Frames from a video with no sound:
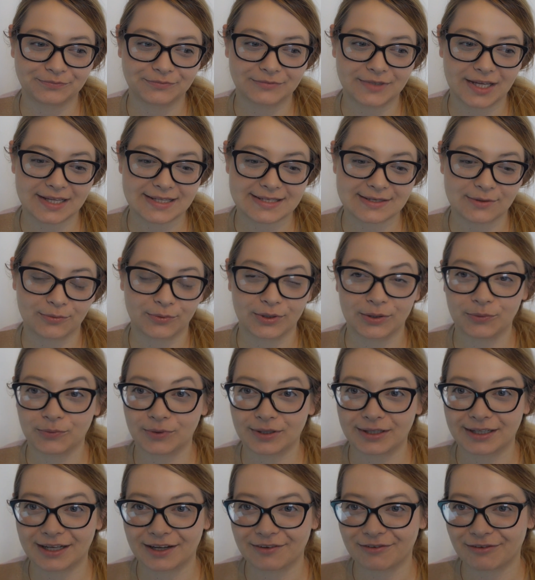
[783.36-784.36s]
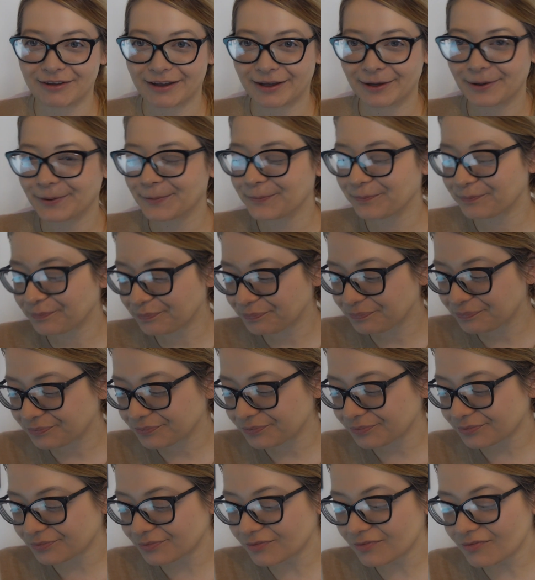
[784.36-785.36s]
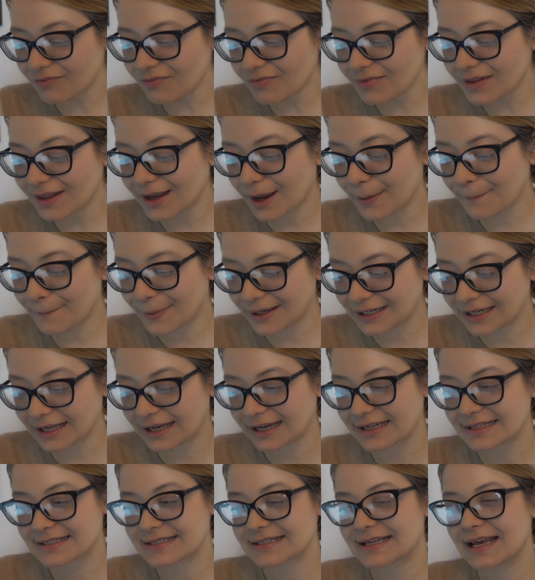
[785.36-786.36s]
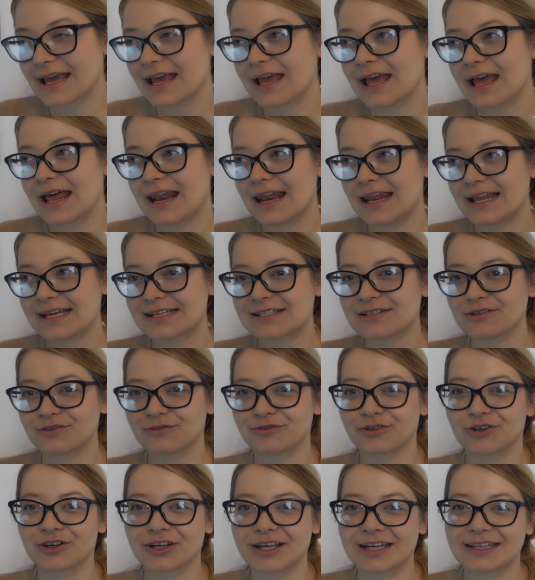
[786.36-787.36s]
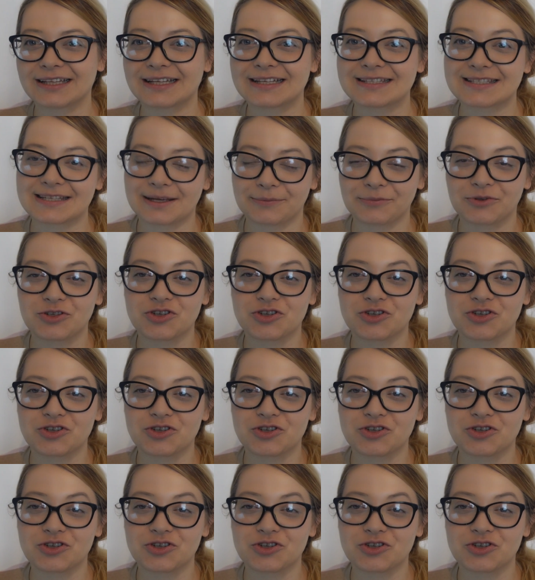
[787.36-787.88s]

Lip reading: that's a win-win, I think. But yes, let's not forget that some